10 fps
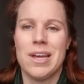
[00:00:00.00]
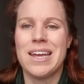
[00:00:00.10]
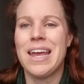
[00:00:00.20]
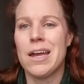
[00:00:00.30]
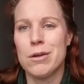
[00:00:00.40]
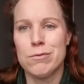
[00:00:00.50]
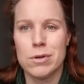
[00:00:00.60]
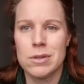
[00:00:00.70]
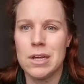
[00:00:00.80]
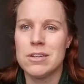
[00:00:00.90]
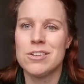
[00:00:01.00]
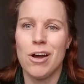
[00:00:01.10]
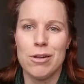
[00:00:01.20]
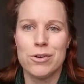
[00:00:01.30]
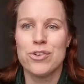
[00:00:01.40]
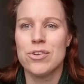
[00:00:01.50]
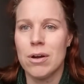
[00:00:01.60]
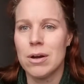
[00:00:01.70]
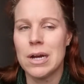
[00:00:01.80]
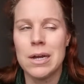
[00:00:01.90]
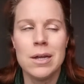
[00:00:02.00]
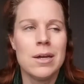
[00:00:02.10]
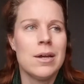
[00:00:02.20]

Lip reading: I can't convert that to dollars, sorry.